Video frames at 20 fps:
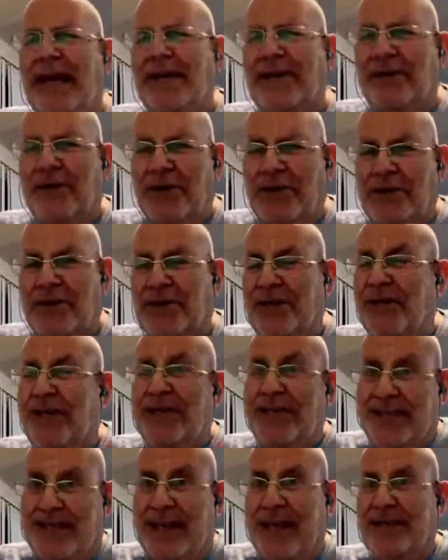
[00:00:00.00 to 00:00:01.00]
on Krishna,
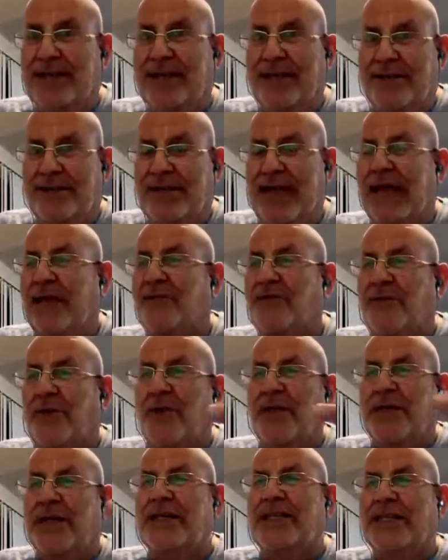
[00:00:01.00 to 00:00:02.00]
it says in text
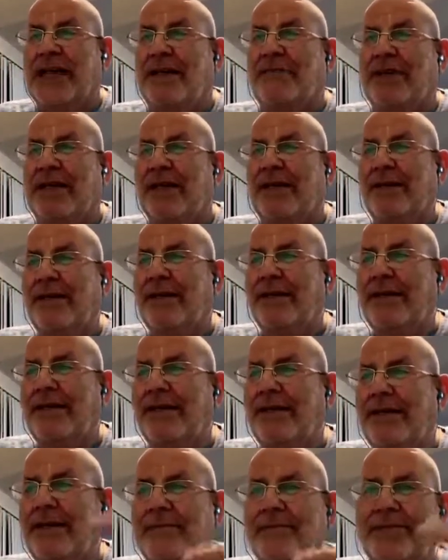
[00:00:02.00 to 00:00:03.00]
47.
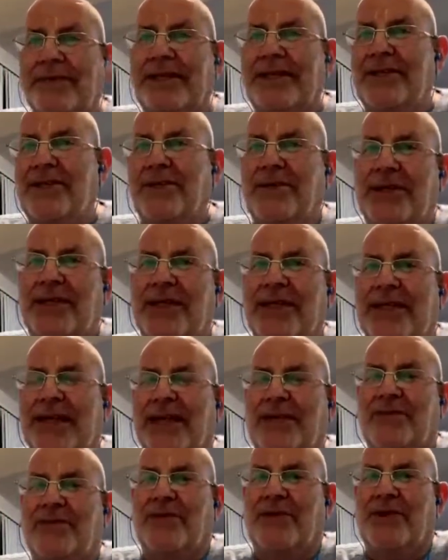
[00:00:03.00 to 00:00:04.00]
Please read
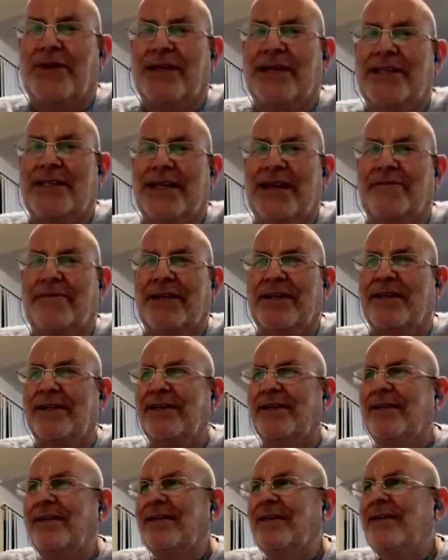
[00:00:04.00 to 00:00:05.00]
text 47.
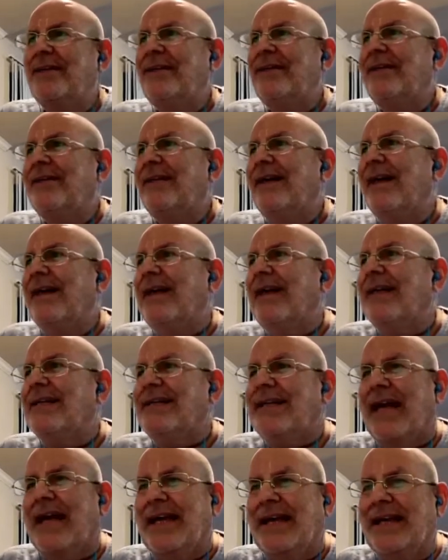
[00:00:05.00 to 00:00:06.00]
I
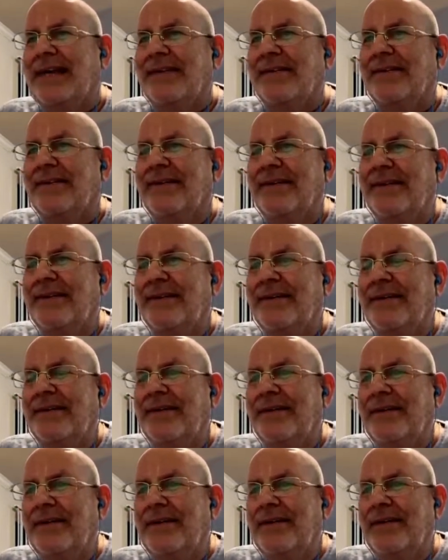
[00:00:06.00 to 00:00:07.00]
guess I can.
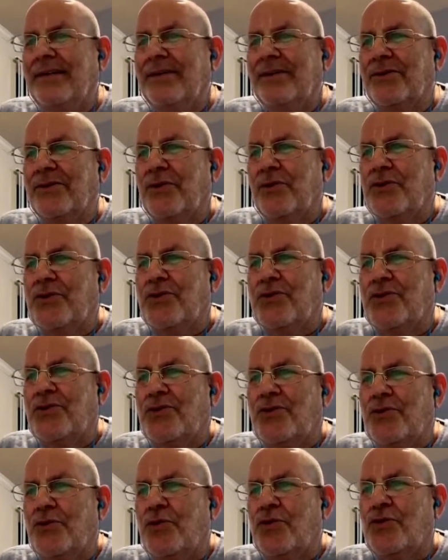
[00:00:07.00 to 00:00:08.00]

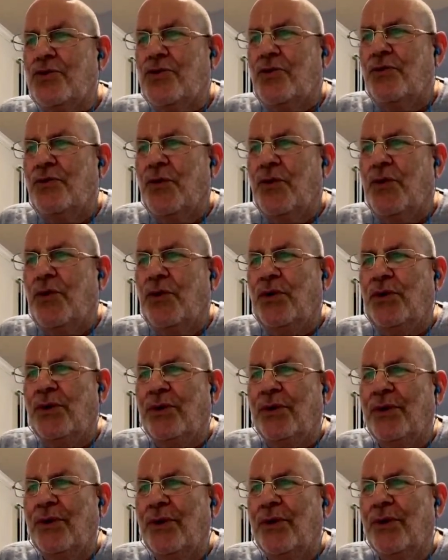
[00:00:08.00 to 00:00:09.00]
Tushtuvur
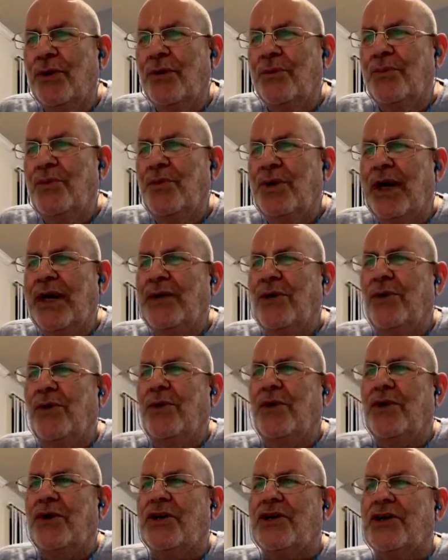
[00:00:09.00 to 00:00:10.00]

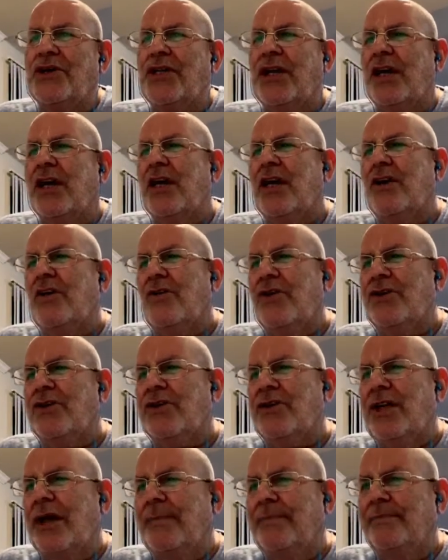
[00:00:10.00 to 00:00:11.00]
munayo hrishtach
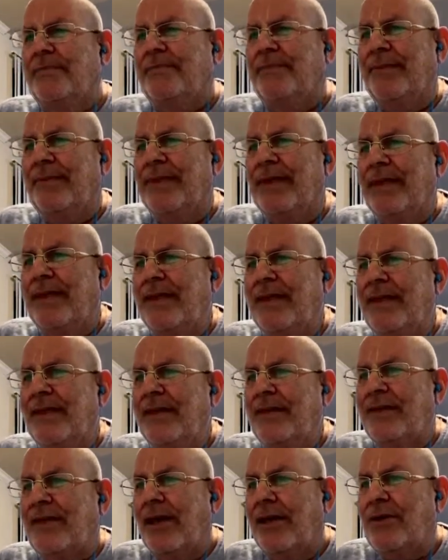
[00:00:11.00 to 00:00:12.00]
krishnam
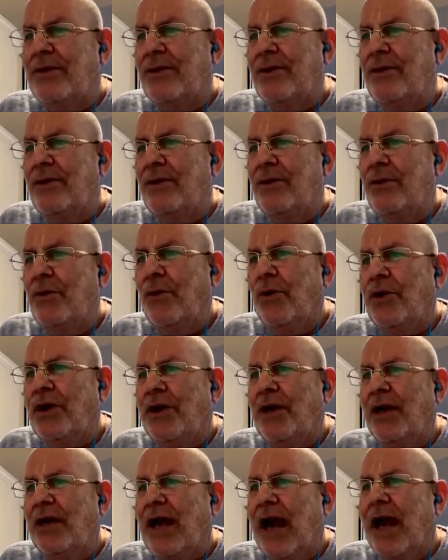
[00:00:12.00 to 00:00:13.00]
tad
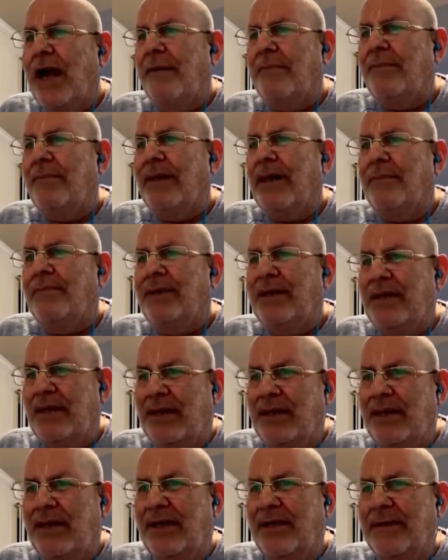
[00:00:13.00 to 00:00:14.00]
guhyanam
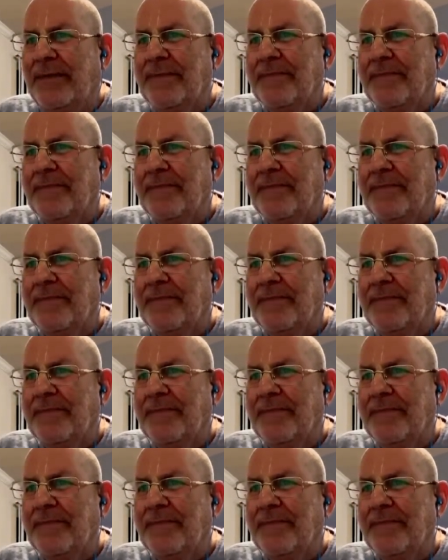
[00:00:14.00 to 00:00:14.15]
abhihi